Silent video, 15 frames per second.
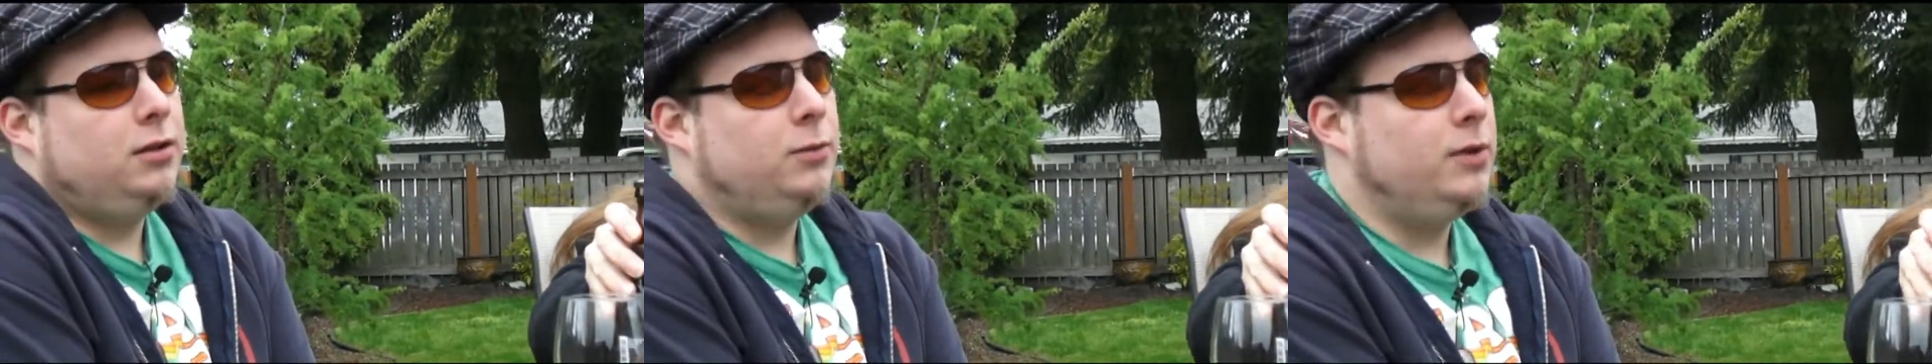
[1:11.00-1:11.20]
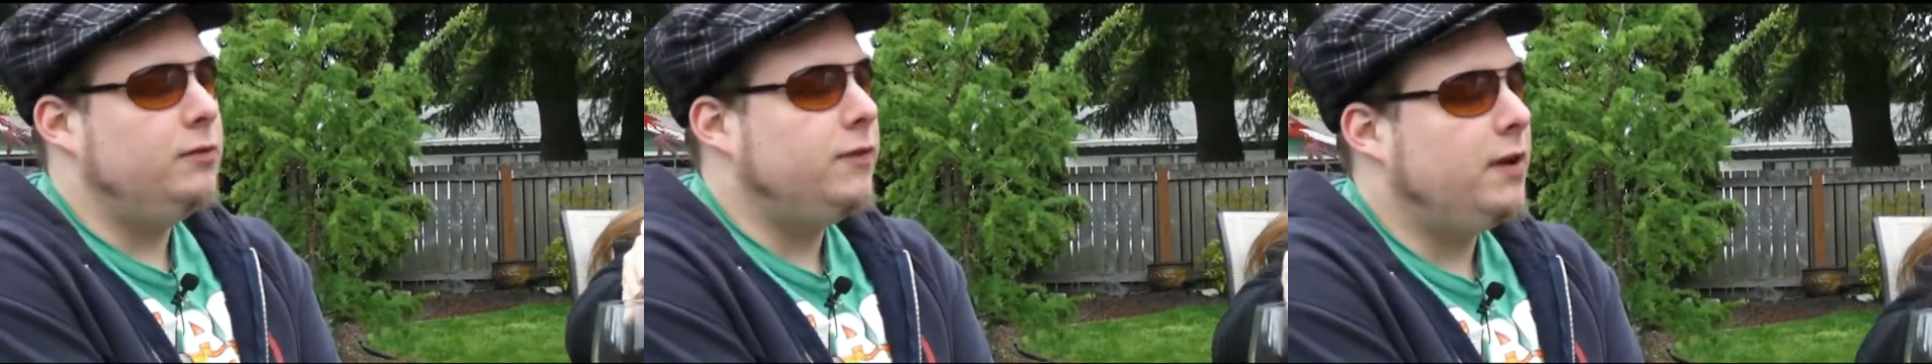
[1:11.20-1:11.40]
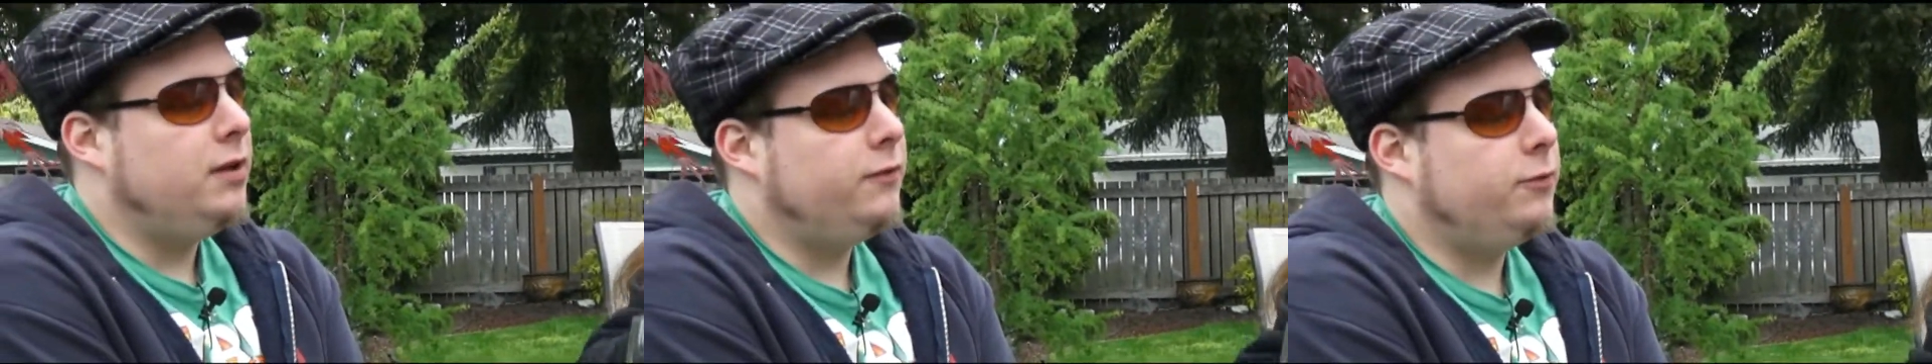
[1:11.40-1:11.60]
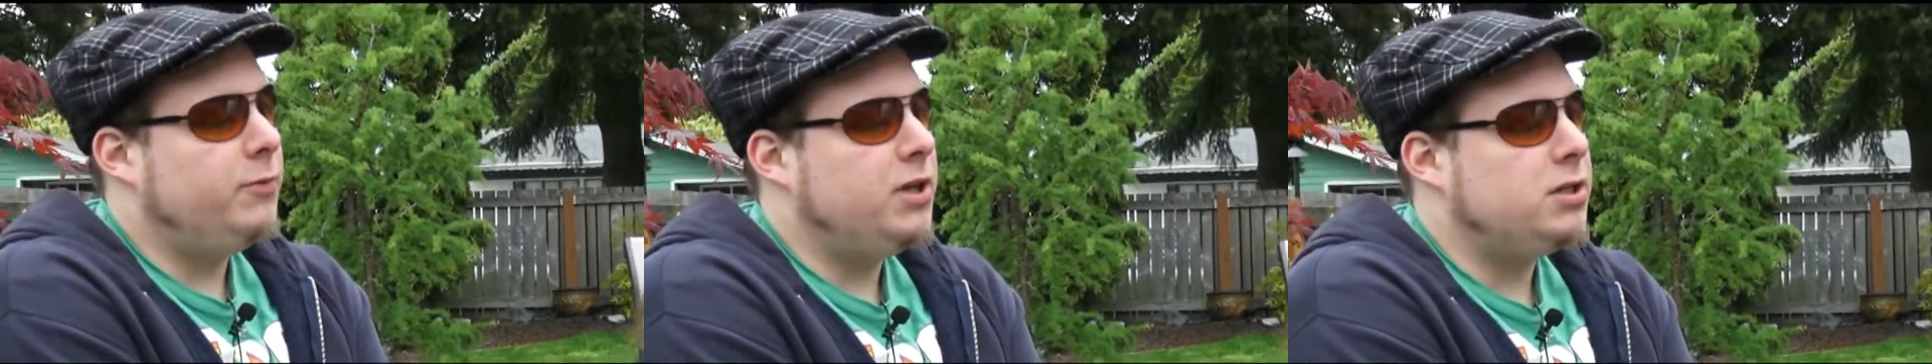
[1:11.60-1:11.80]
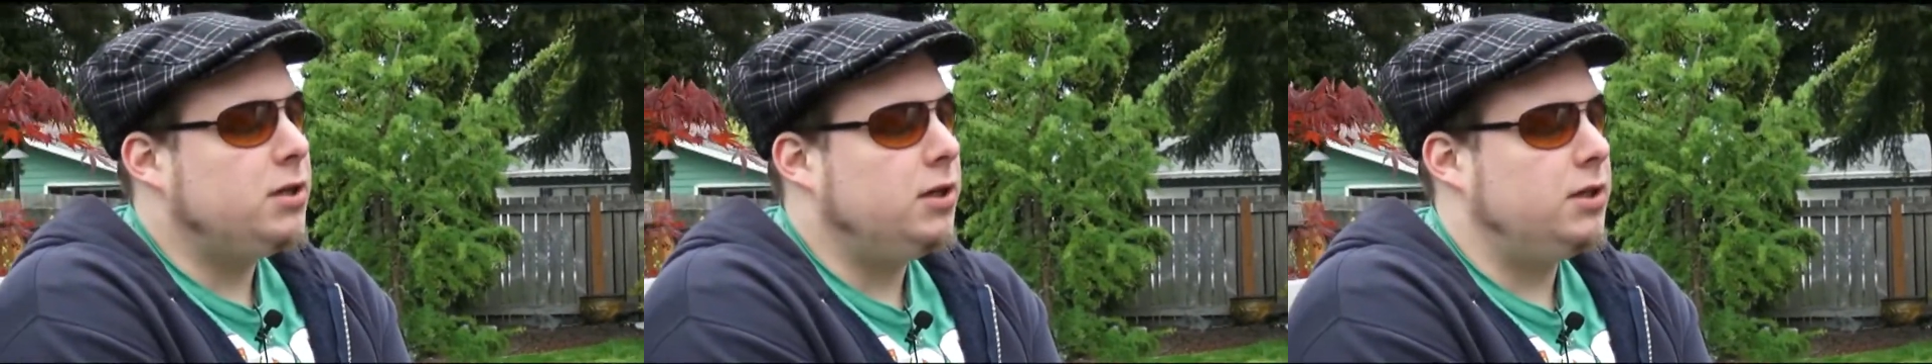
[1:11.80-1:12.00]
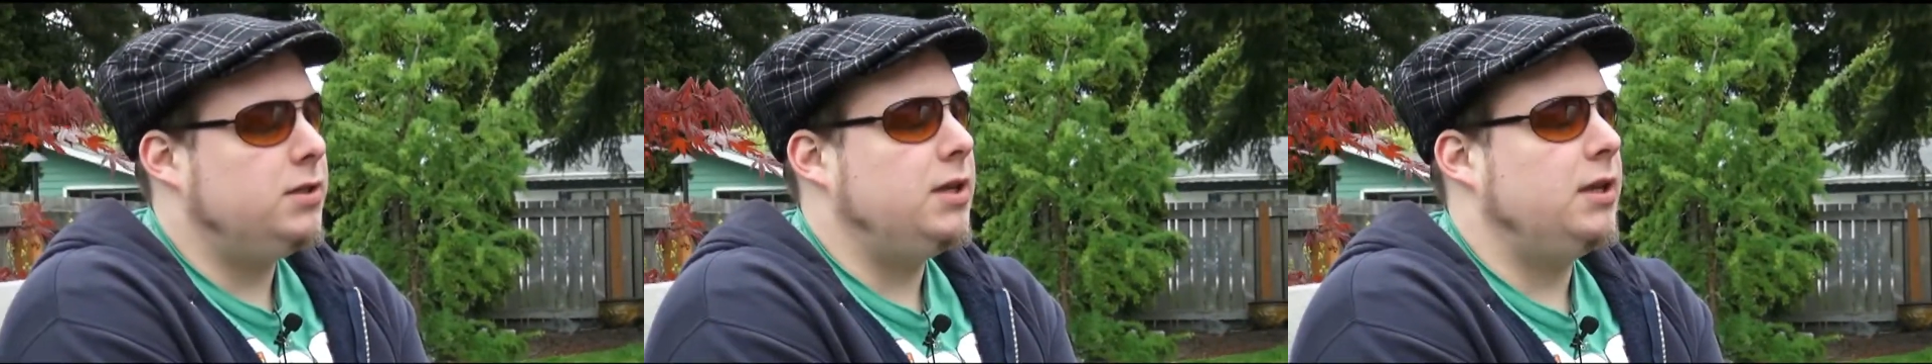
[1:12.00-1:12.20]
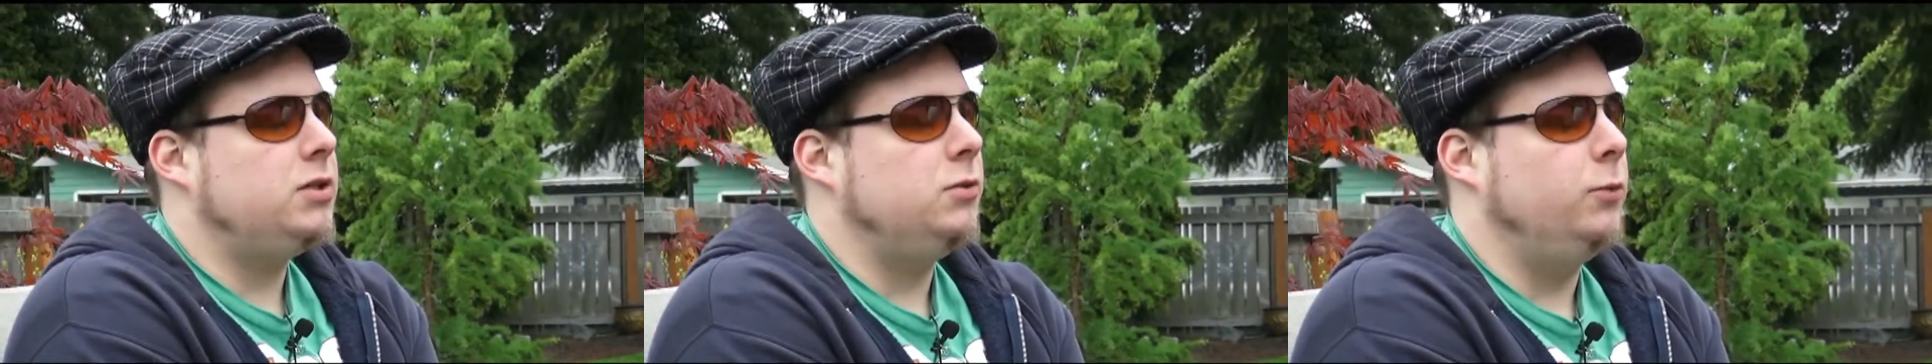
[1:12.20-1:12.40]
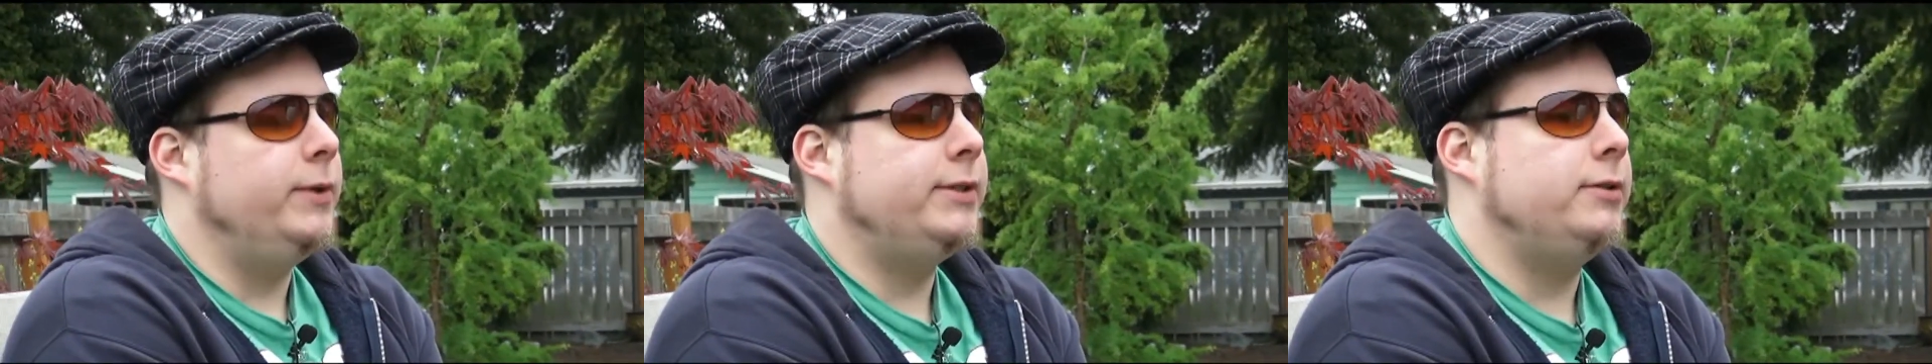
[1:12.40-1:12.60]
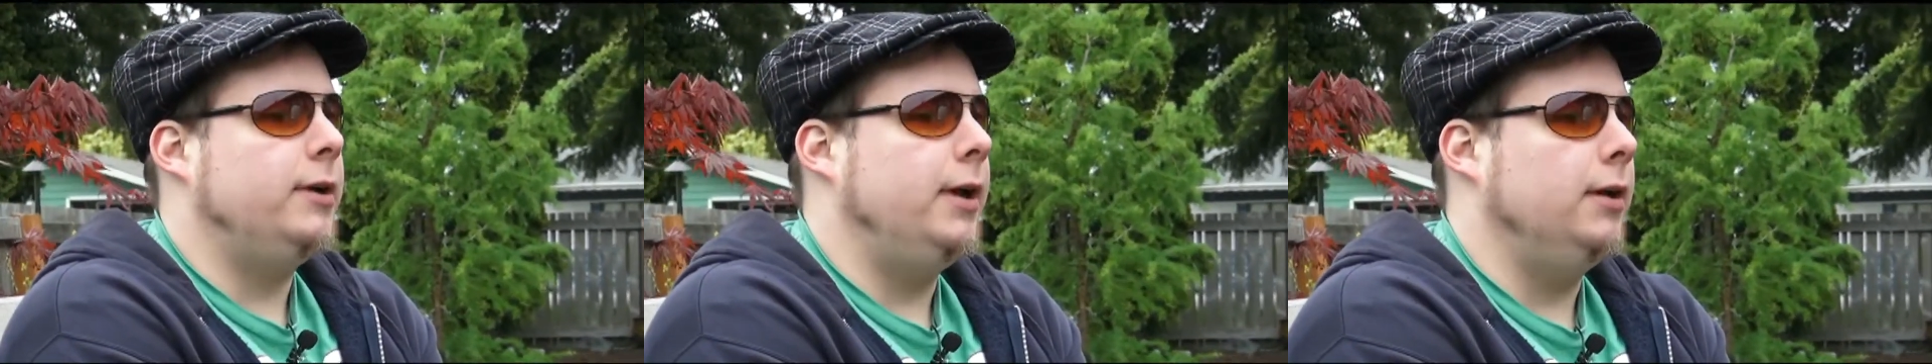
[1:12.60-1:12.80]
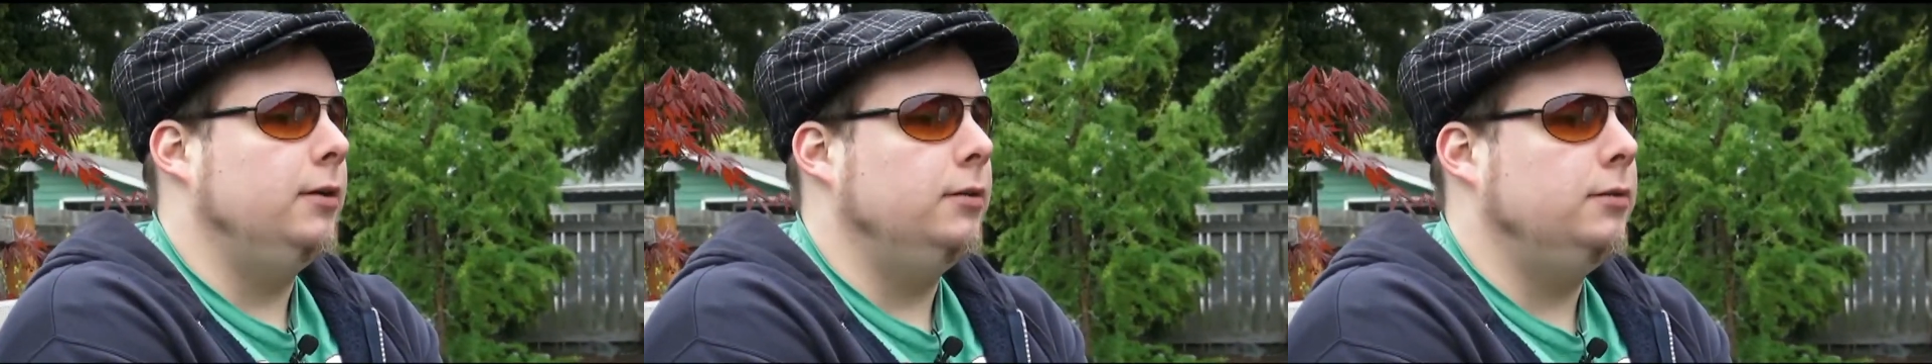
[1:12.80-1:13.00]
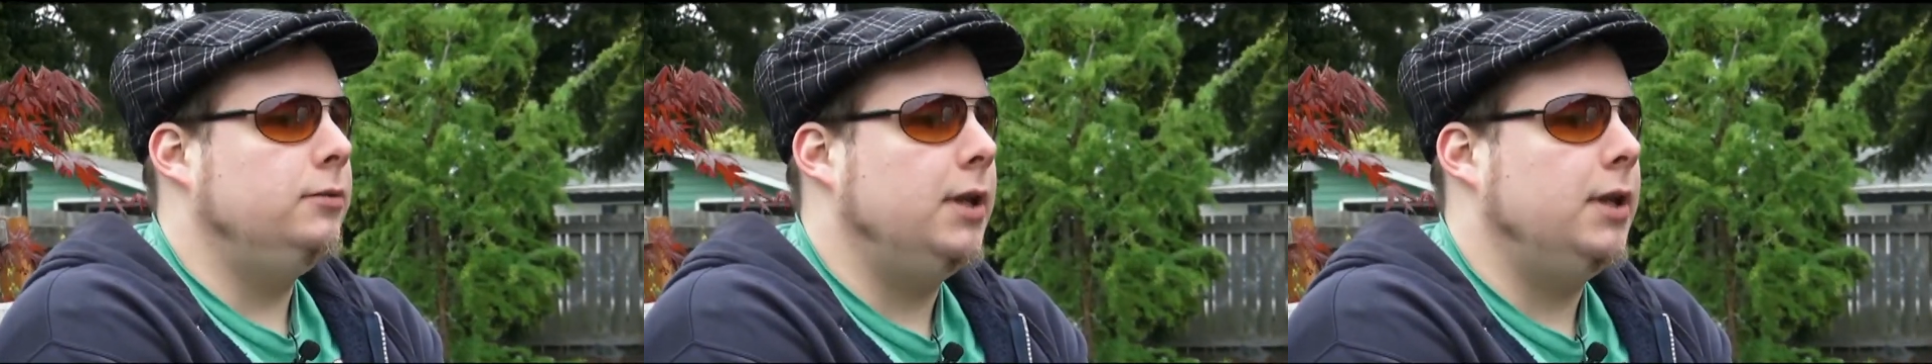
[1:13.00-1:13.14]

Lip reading: thing we can find information on is the actual winter ale,